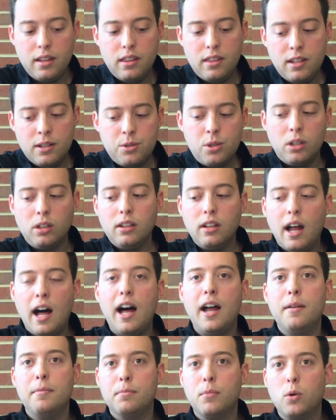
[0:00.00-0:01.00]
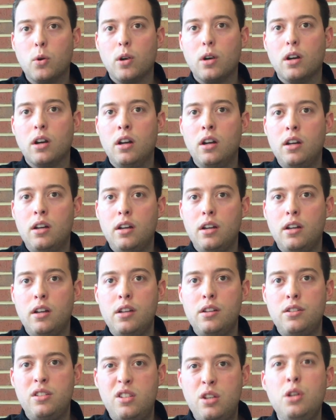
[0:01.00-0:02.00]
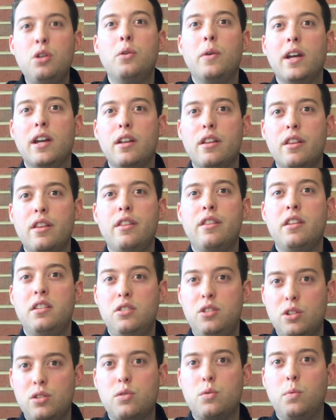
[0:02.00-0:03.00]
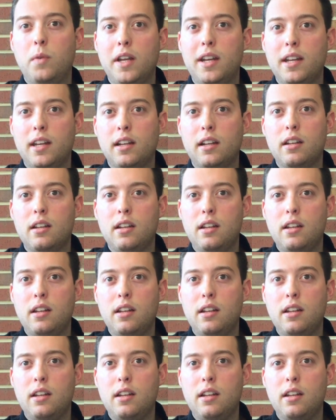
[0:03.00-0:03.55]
there's a lot more to it than just winning.